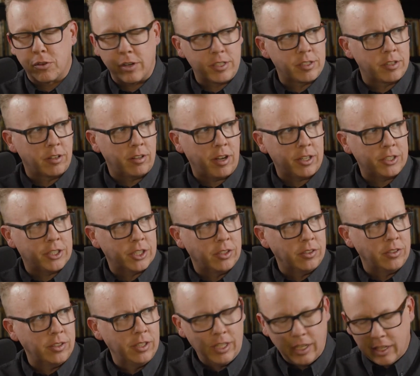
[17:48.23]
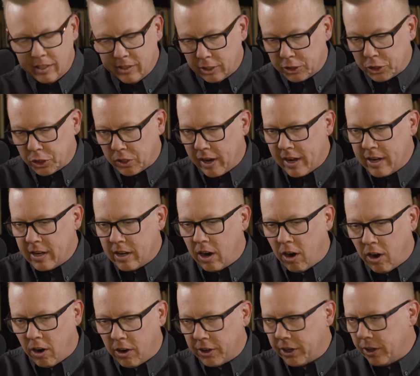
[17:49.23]
Christological. They're trying to
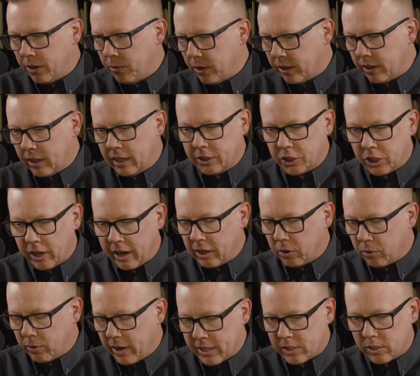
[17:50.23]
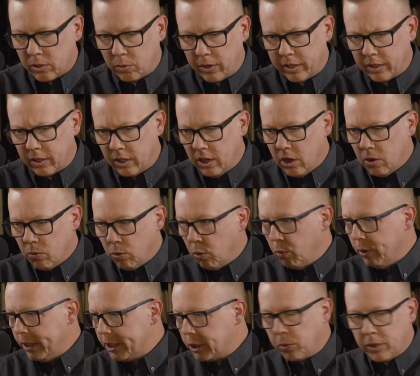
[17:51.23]
that's argue right. with and trying to wrestle with, well,
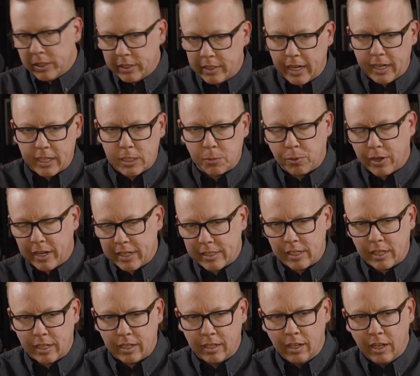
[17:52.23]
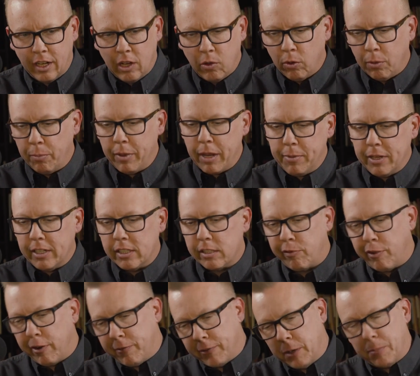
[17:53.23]
which one takes precedent? Well, maybe it's
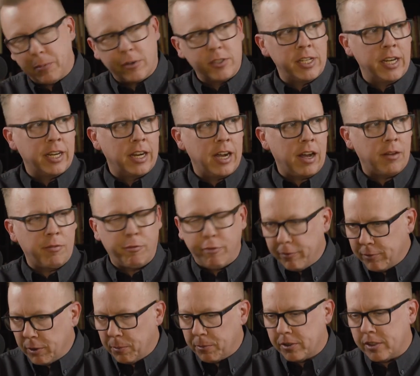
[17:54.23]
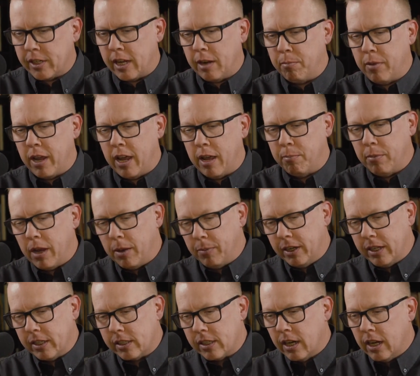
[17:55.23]
50% God and 50% man.
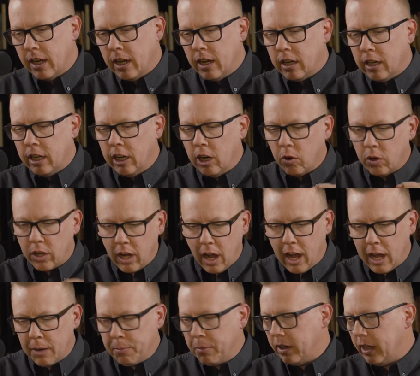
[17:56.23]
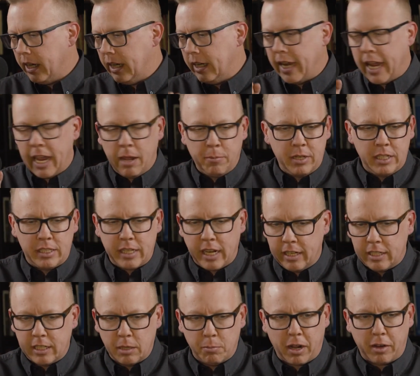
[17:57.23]
Maybe it's, you know, God, but he can't be
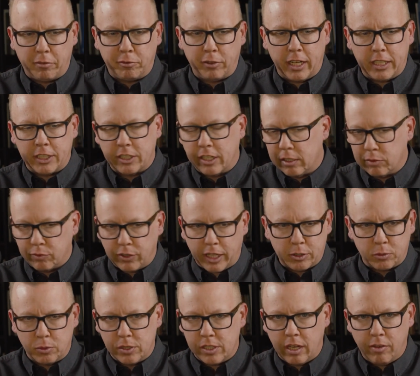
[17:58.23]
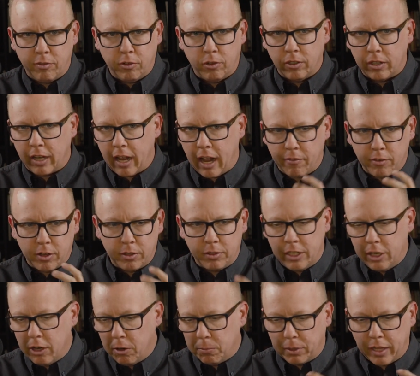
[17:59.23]
tainted by flesh because flesh was evil and kind of a
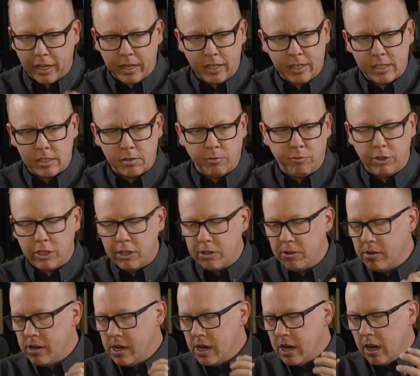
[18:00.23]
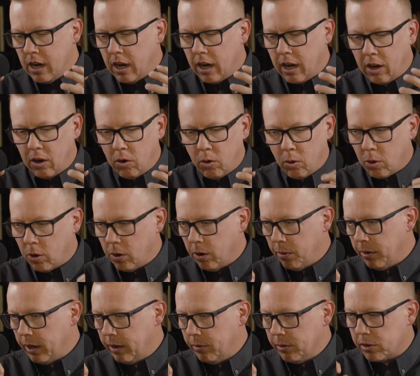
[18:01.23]
Neoplatonism view, uh,
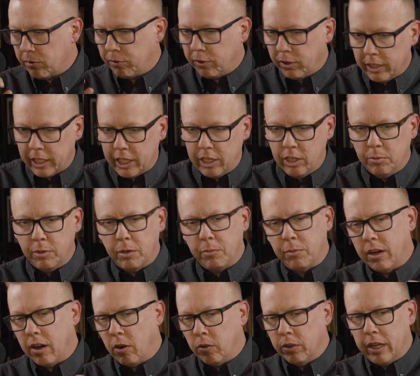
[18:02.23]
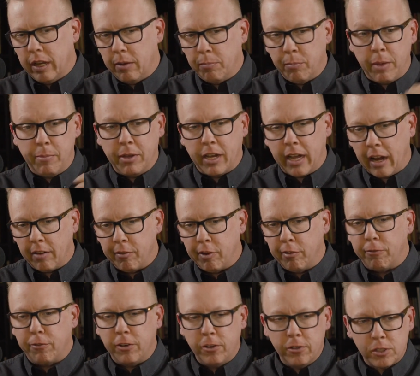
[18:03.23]
or he was fully human, but only maybe of
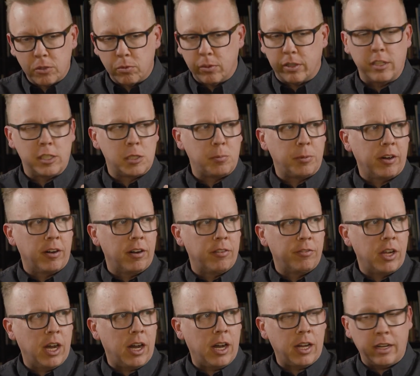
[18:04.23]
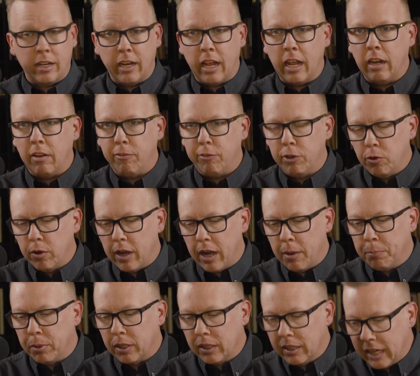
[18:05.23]
infused with the Spirit of God. And, and if you uh,
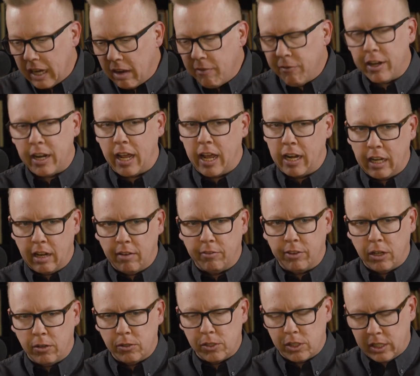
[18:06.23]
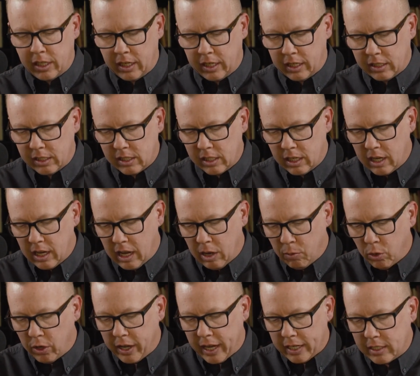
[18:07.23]
believe in any of those mm -hmm. things,
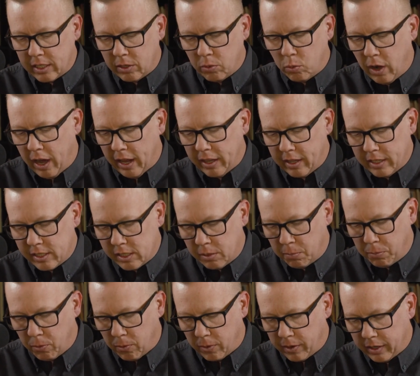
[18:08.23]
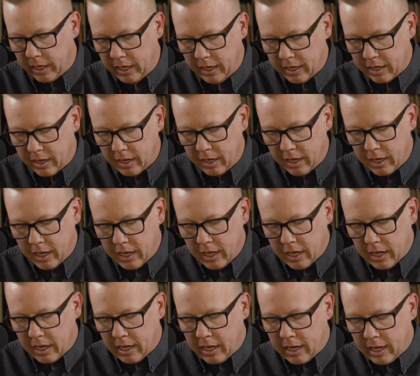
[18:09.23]
and we'll get to why this is important here,
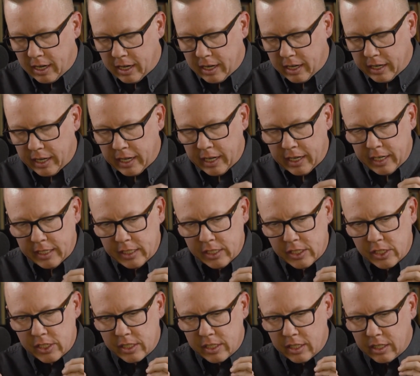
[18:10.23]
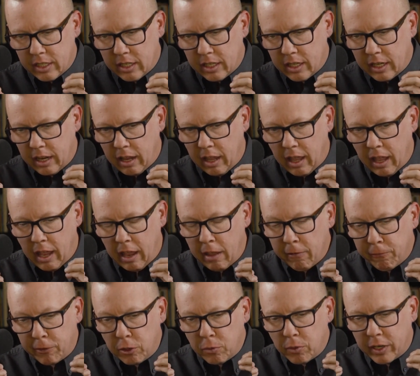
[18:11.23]
uh, is
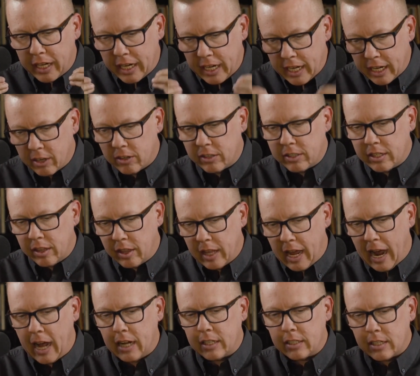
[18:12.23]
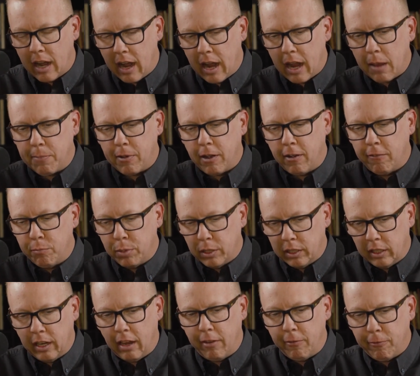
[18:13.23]
if you adhere to that type of
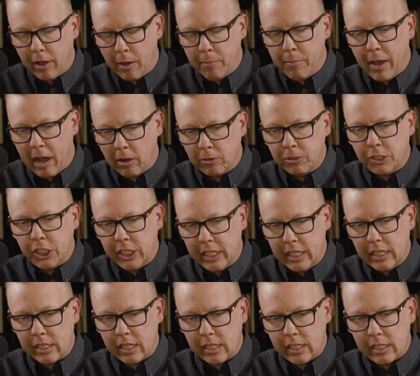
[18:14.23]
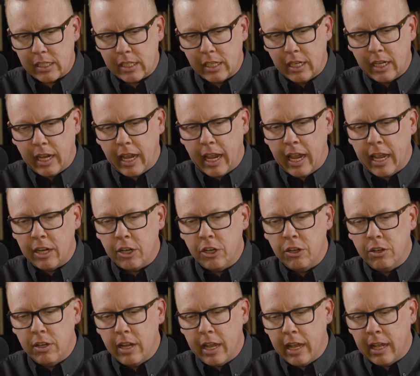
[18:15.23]
belief about Jesus, it
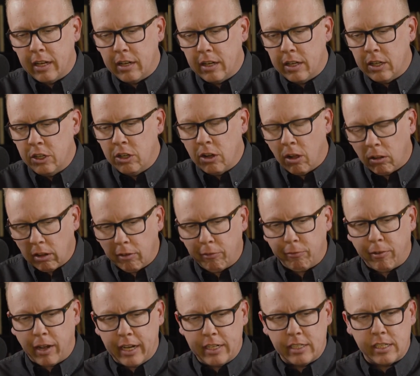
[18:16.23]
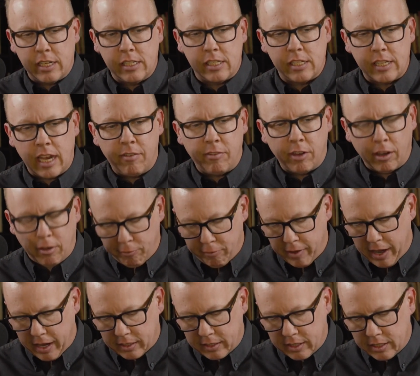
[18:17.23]
it nullifies his saving
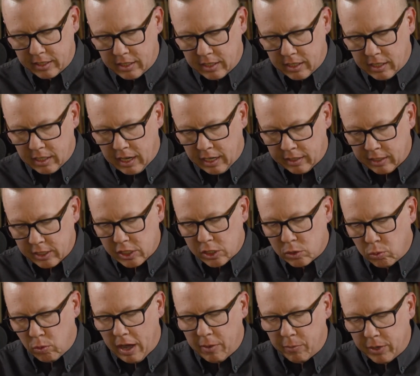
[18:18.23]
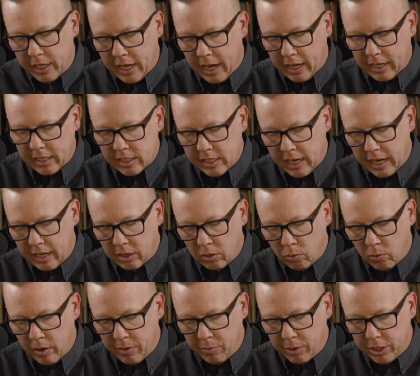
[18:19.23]
effect. And this is why we kind of say it the
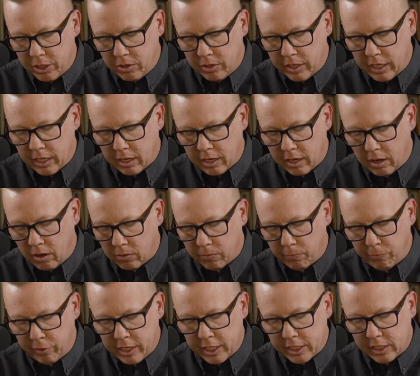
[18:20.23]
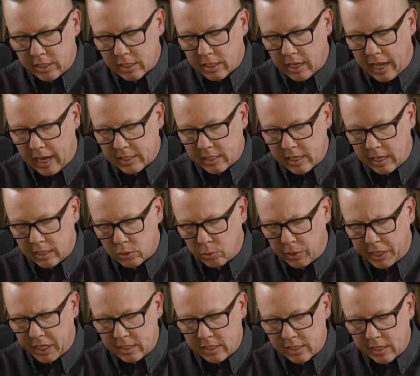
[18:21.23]
way we do here. I'll finish this last sentence. We
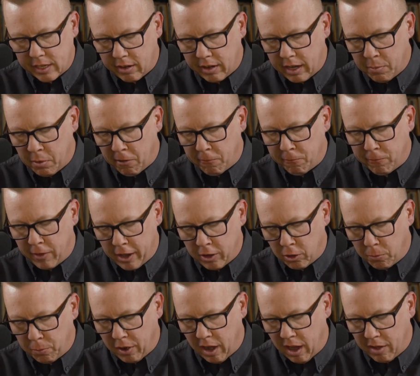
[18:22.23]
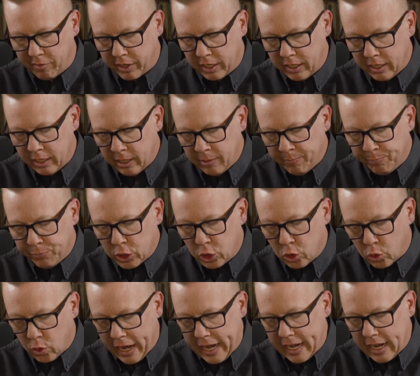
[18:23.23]
consider him our final prophet,
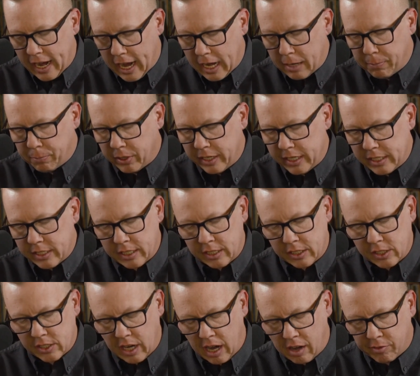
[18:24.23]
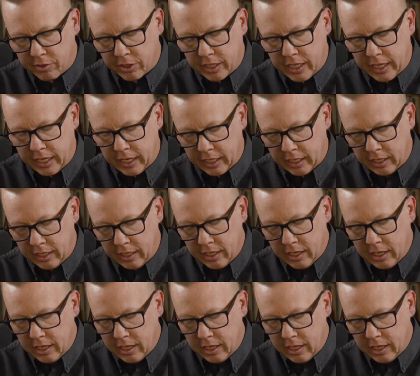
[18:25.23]
great high priest and sovereign king.